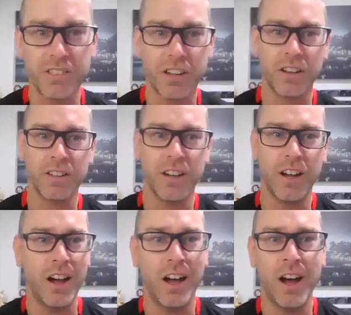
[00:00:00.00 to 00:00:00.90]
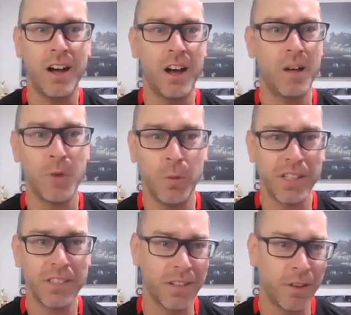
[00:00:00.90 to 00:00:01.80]
these our aha
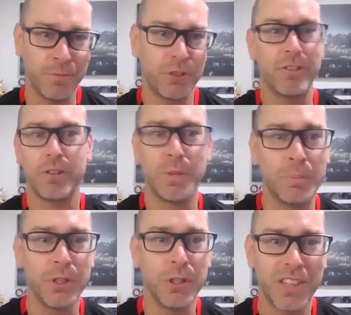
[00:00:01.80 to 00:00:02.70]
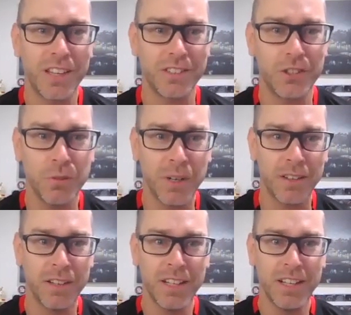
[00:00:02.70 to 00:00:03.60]
moments, and I'm sure other people use that too.
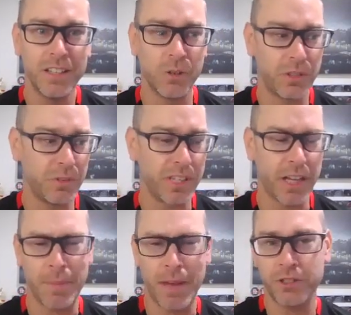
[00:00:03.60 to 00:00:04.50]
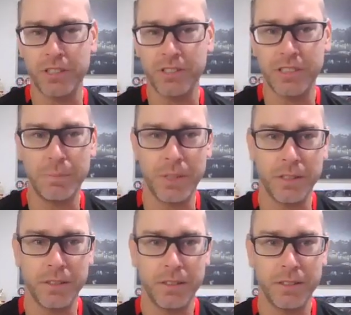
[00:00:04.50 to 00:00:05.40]
But somebody's like, "I'm actually
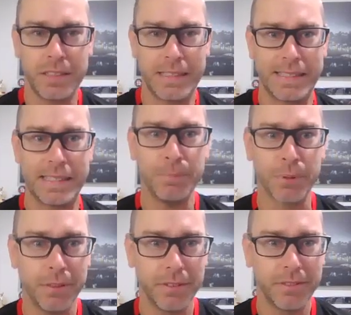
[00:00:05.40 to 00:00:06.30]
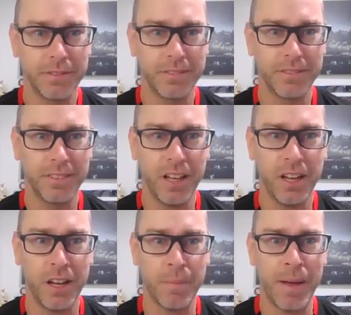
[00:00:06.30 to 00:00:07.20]
sleeping deeper. I'm